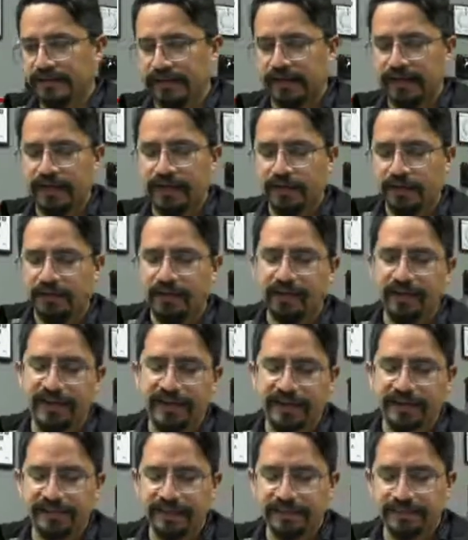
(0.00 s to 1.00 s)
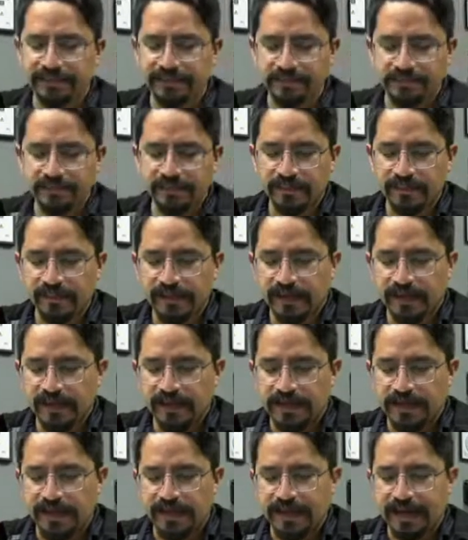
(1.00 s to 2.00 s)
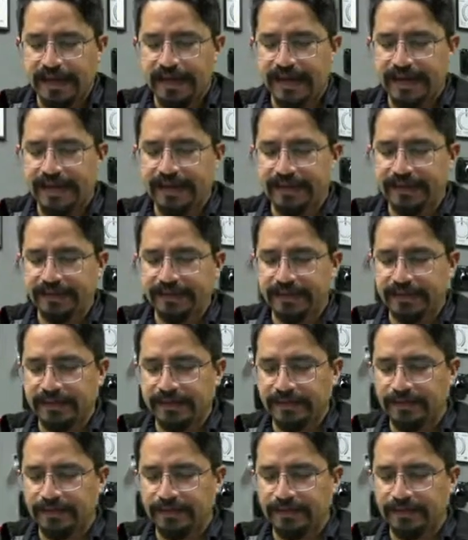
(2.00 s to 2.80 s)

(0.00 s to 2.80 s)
another building, and the